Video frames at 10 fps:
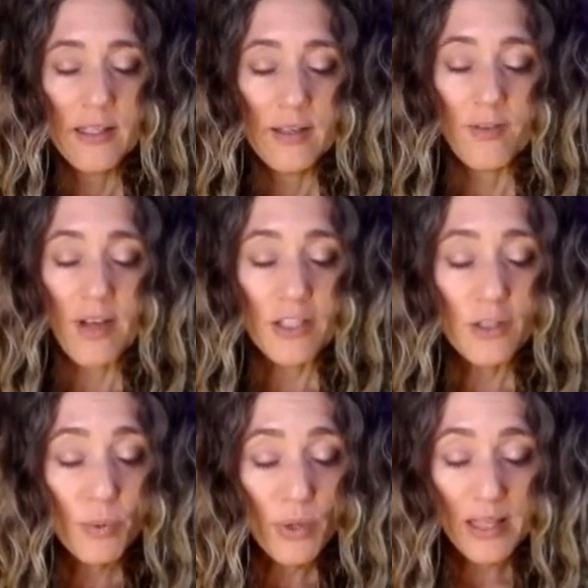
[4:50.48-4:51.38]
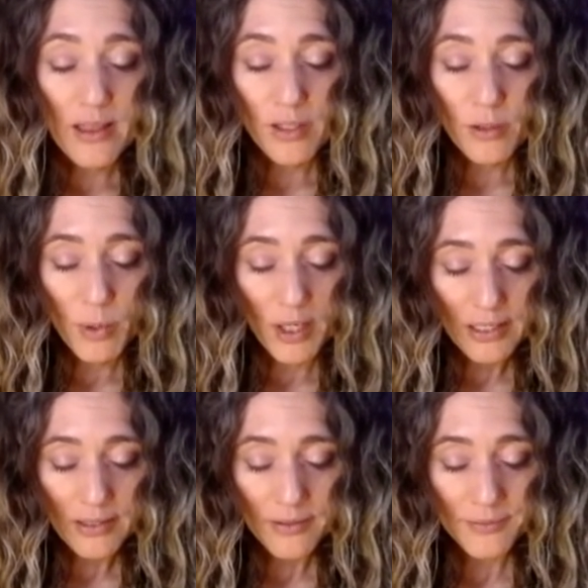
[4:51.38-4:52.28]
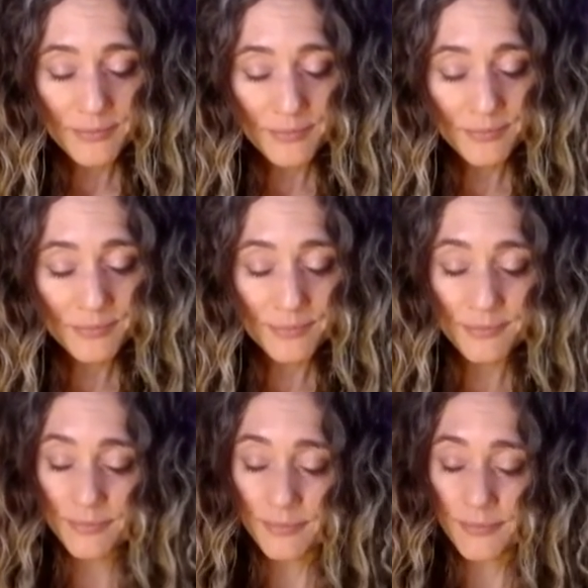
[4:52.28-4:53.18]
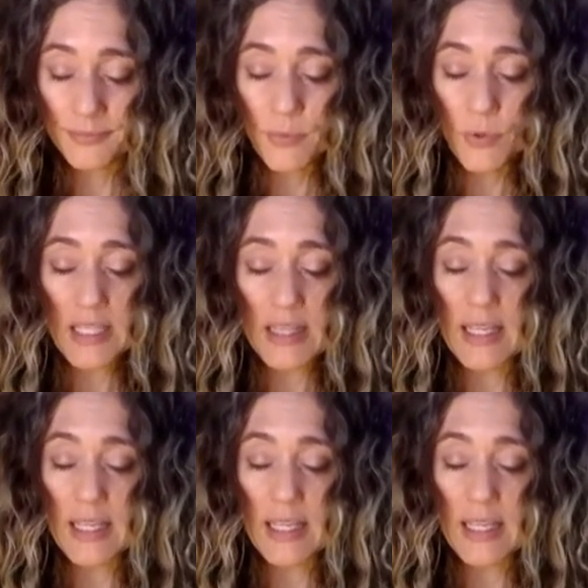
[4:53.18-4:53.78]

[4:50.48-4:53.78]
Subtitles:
Find your breath in your body. Breathe